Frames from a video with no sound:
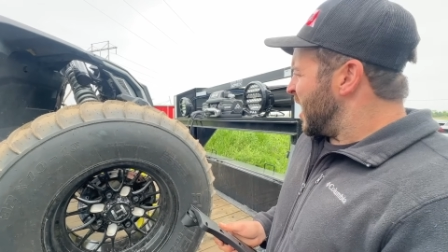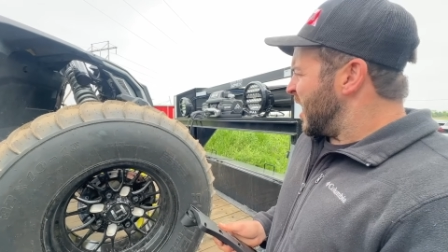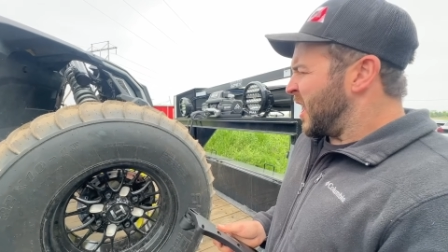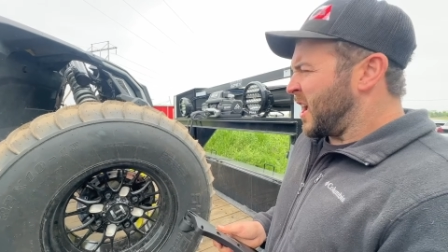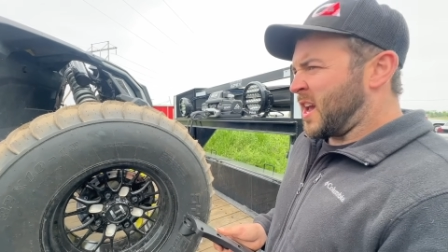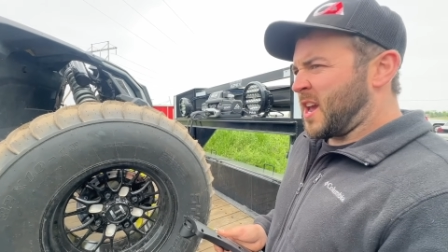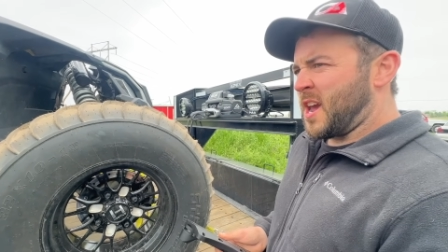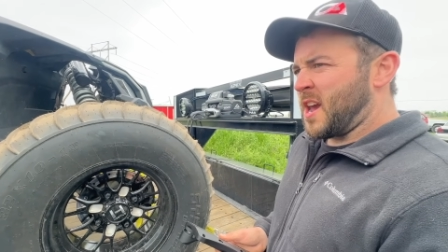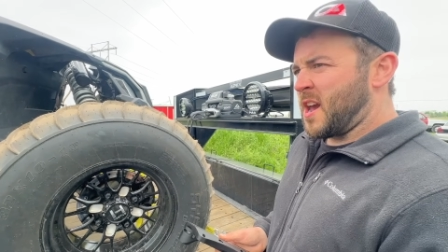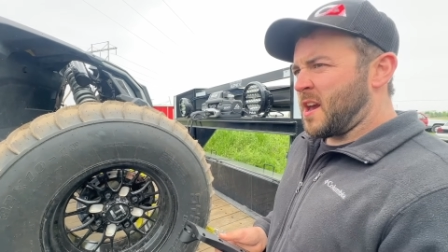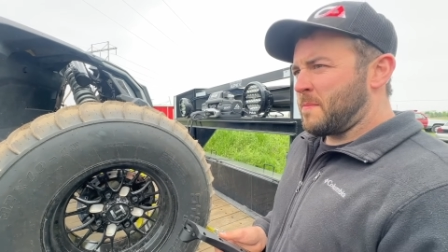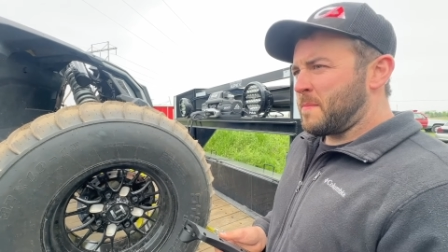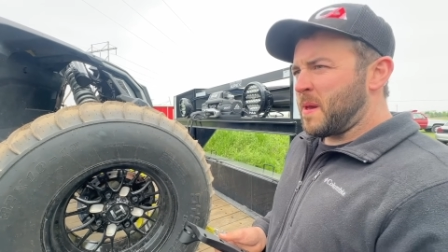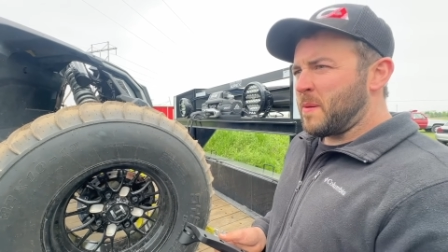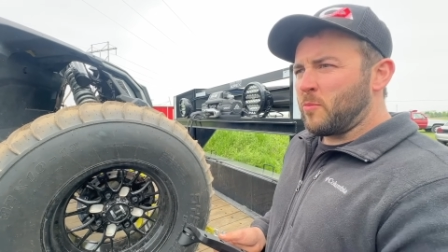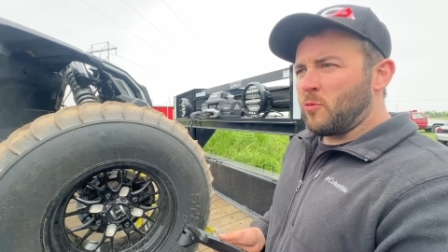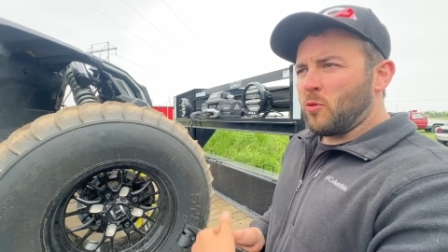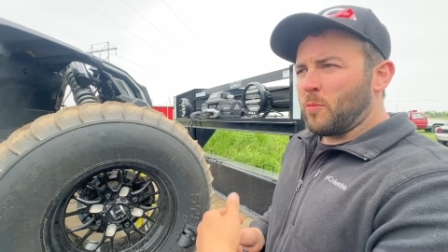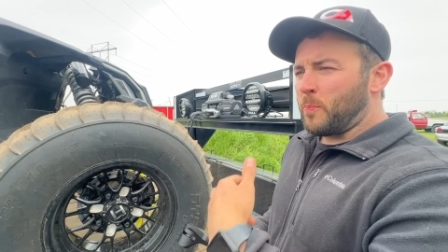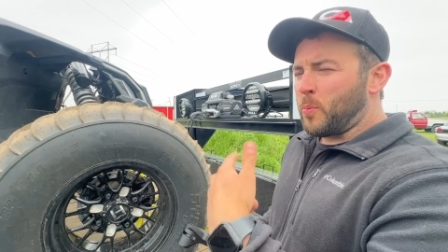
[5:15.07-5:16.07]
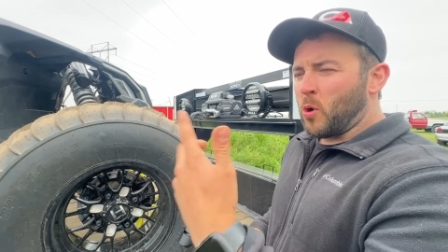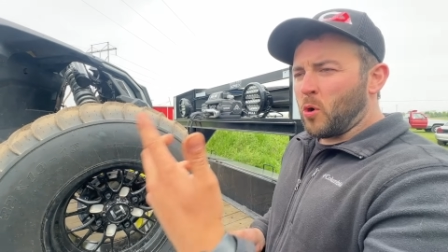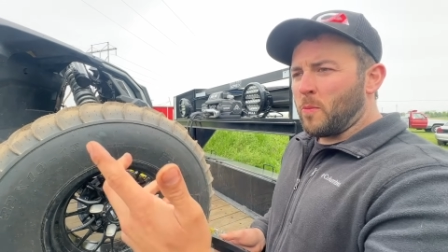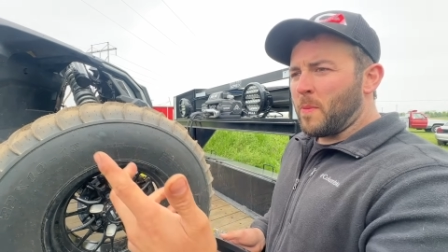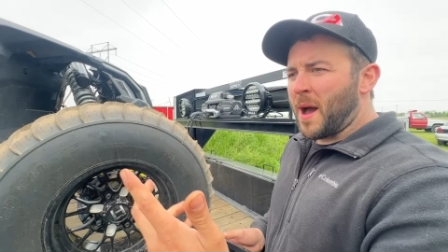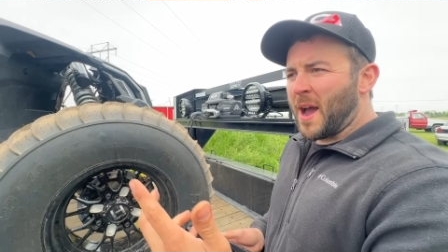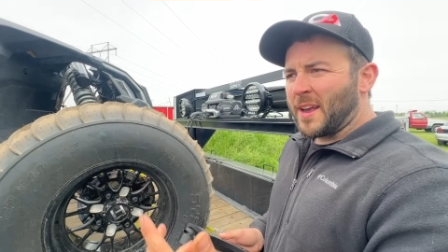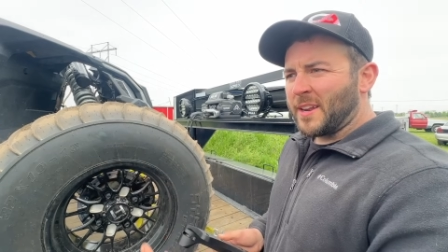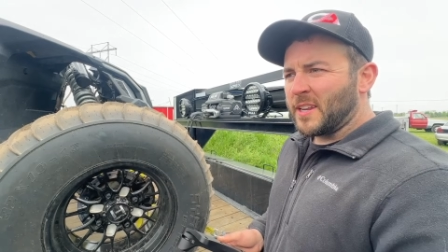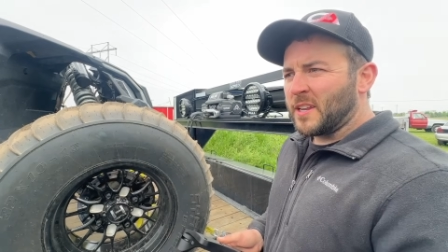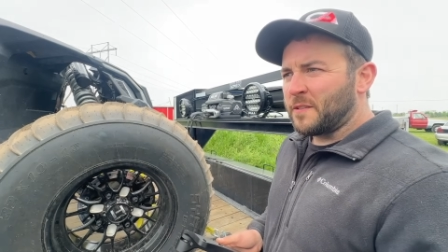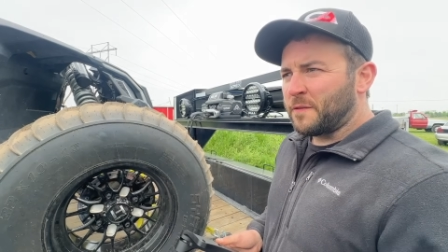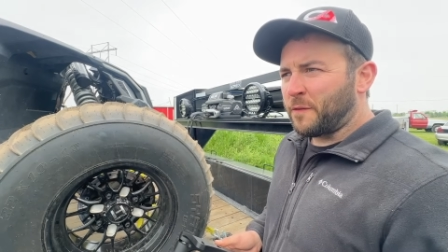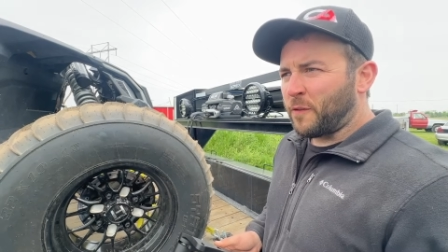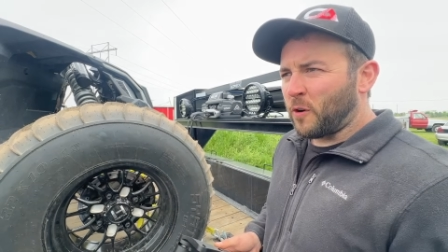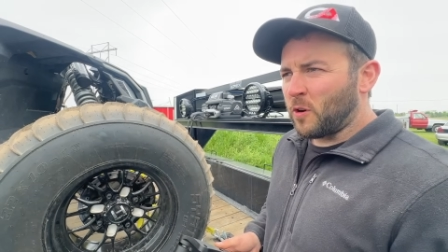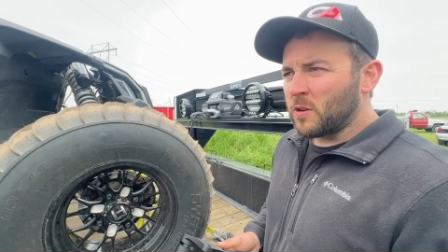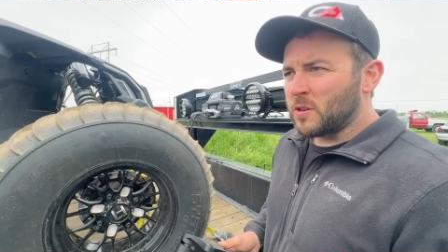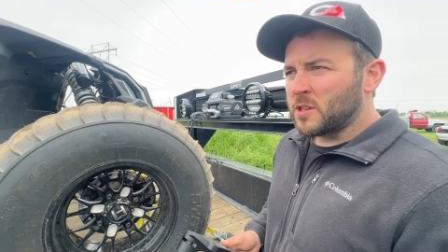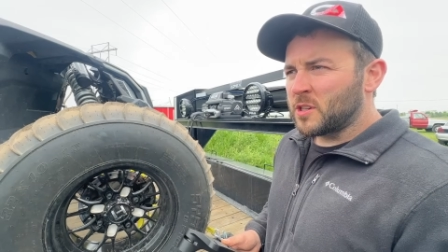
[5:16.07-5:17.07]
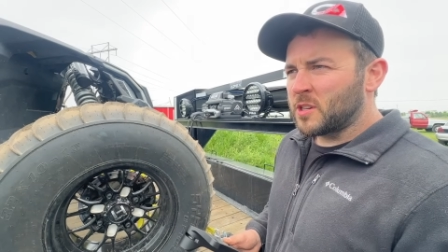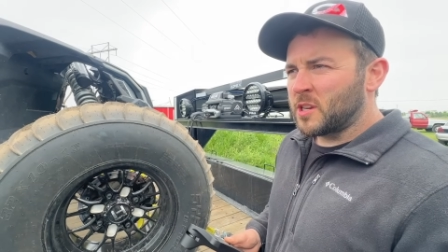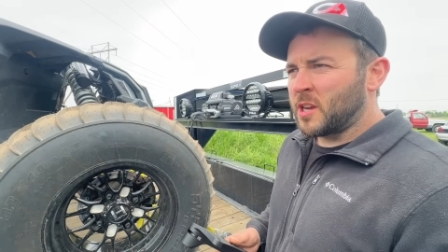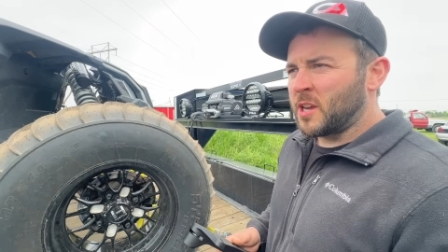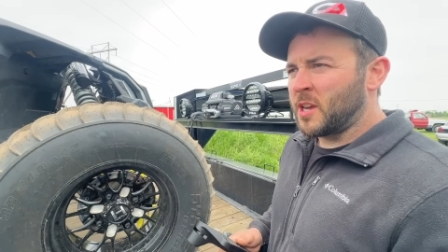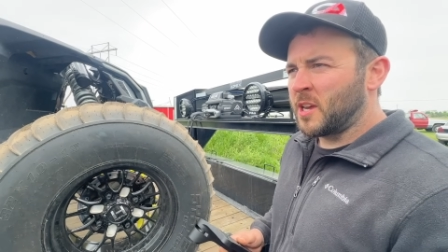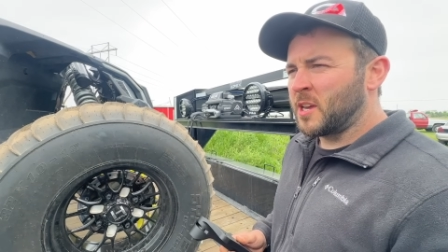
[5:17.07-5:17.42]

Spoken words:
and maybe we'll pull mine in first.